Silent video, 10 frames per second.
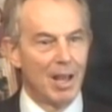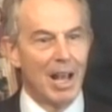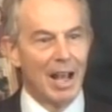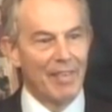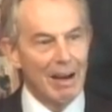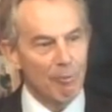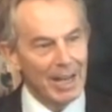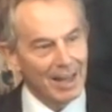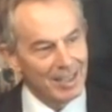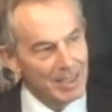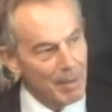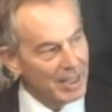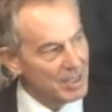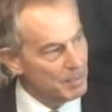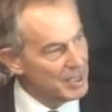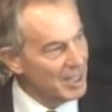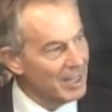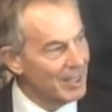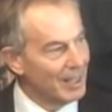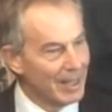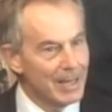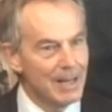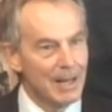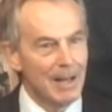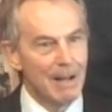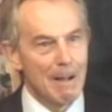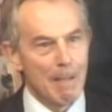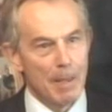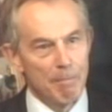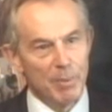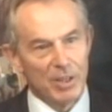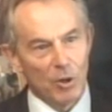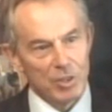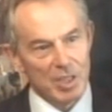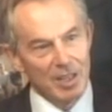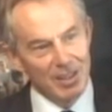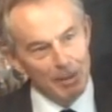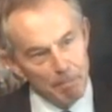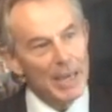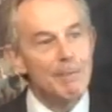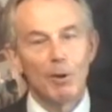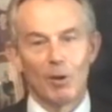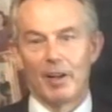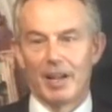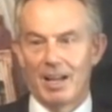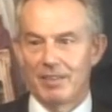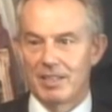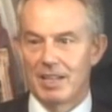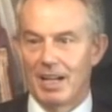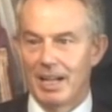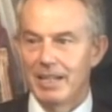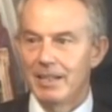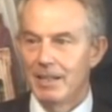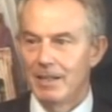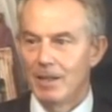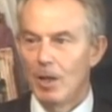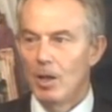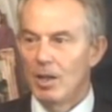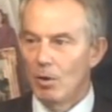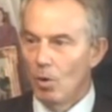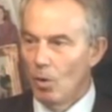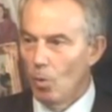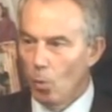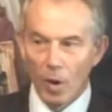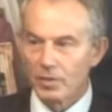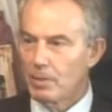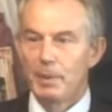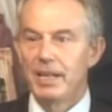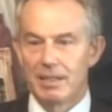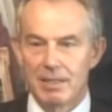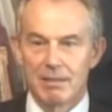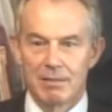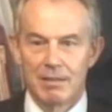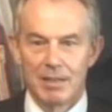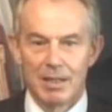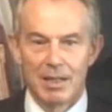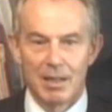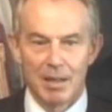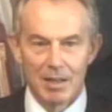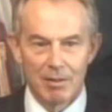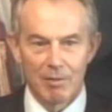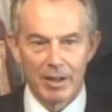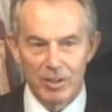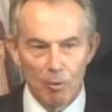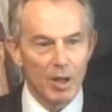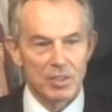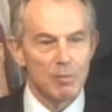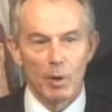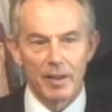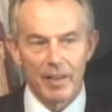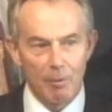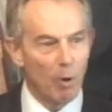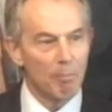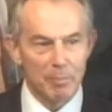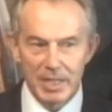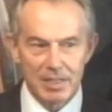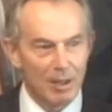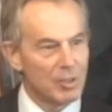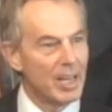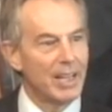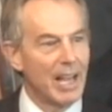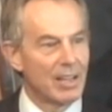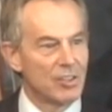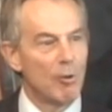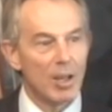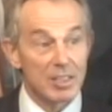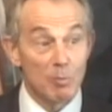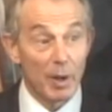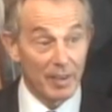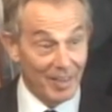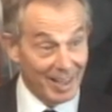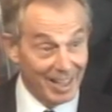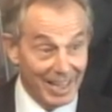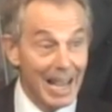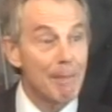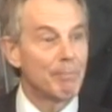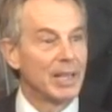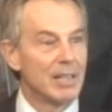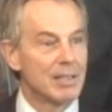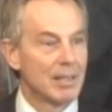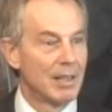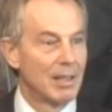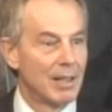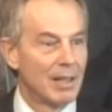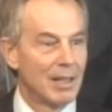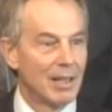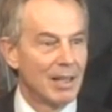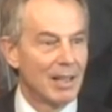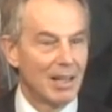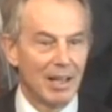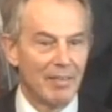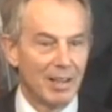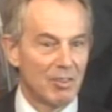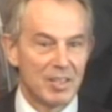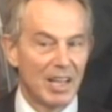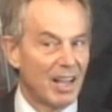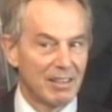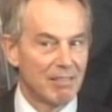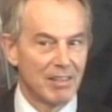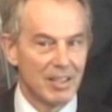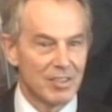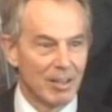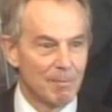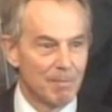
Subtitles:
And that reality matters particularly because the people on either side want peace. Right? You ask them whether they want peace, they'll say yes. You ask them whether they're going to get peace, and they'll say, I don't think so.